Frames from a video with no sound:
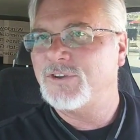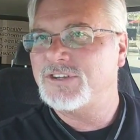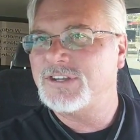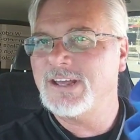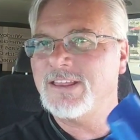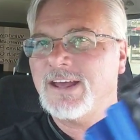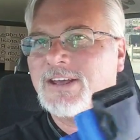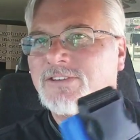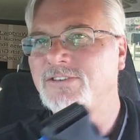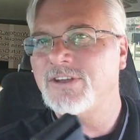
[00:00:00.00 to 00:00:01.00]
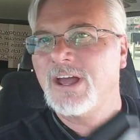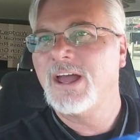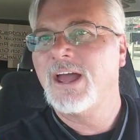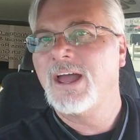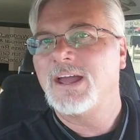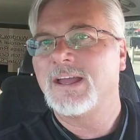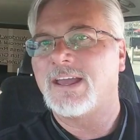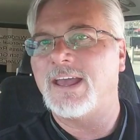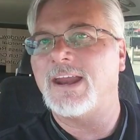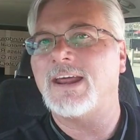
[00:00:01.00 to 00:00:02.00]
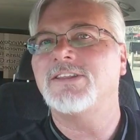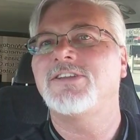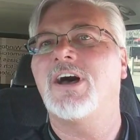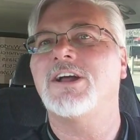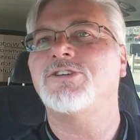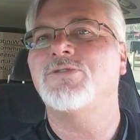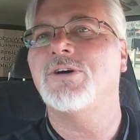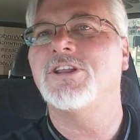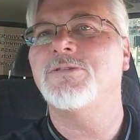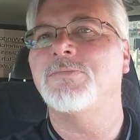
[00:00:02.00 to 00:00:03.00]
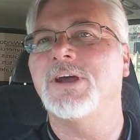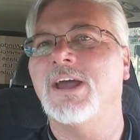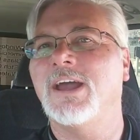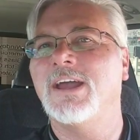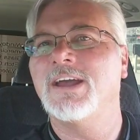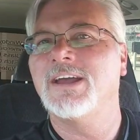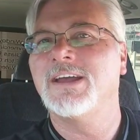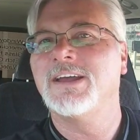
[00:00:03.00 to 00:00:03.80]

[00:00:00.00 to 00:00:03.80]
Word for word: If you see this, get in touch with me